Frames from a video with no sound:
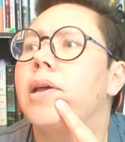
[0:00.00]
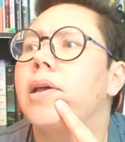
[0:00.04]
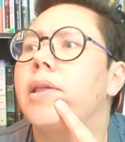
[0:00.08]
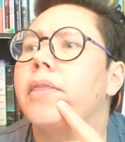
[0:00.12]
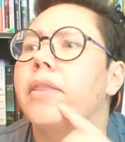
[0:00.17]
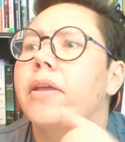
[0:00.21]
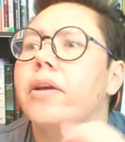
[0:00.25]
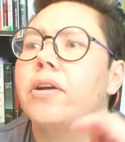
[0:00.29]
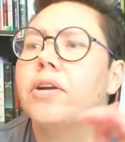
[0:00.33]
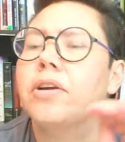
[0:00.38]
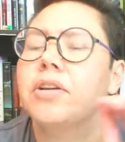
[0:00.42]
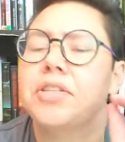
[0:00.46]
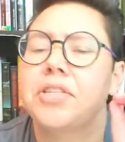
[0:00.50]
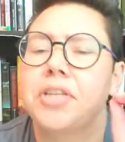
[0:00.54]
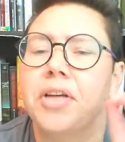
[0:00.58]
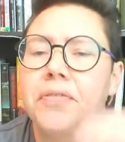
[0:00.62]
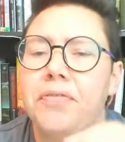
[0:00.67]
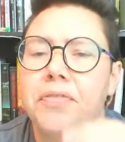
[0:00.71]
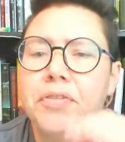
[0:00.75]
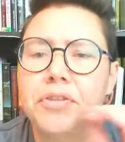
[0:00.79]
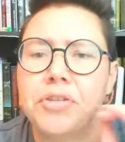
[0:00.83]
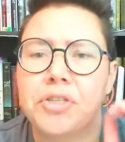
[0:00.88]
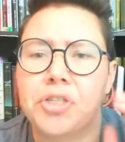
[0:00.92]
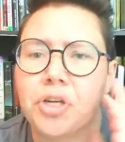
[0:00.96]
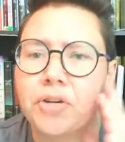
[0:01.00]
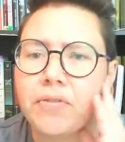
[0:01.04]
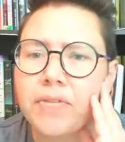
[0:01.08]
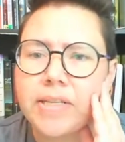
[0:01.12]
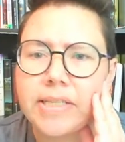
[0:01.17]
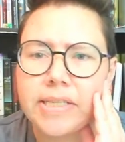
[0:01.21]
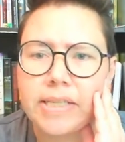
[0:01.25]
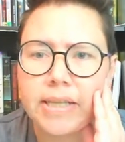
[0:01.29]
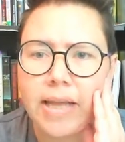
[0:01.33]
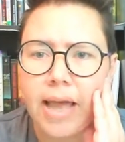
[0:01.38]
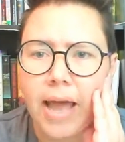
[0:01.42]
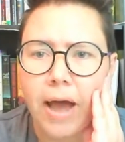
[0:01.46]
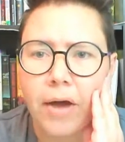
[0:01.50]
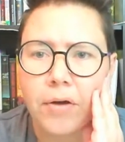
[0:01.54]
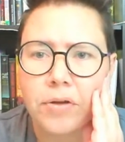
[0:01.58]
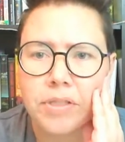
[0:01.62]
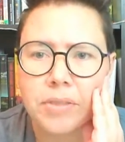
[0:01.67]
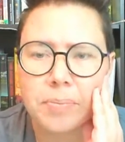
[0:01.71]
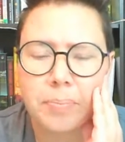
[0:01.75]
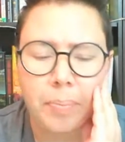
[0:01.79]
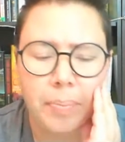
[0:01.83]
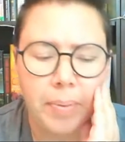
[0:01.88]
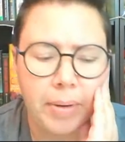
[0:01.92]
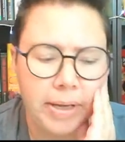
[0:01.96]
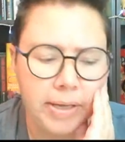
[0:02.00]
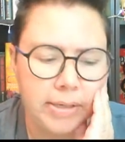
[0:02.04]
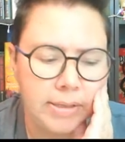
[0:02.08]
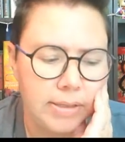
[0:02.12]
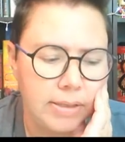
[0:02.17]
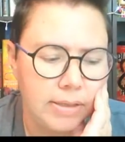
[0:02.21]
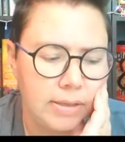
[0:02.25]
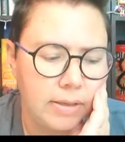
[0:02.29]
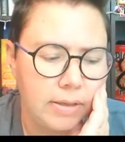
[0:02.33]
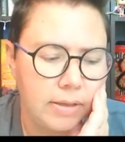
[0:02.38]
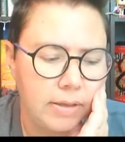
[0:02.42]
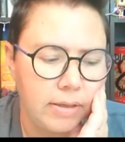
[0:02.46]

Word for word: there's a few servants in the house, but